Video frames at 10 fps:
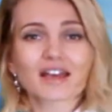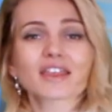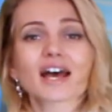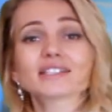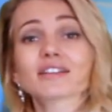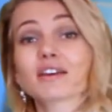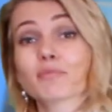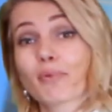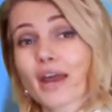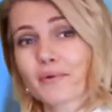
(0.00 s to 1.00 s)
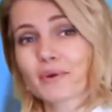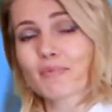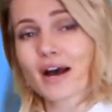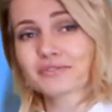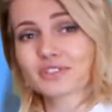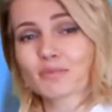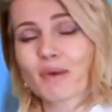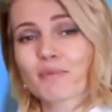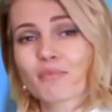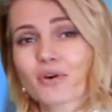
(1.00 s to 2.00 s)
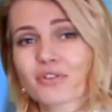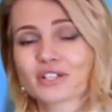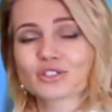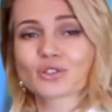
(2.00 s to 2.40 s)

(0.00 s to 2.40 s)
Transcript: Thus, the pair rebounded by more than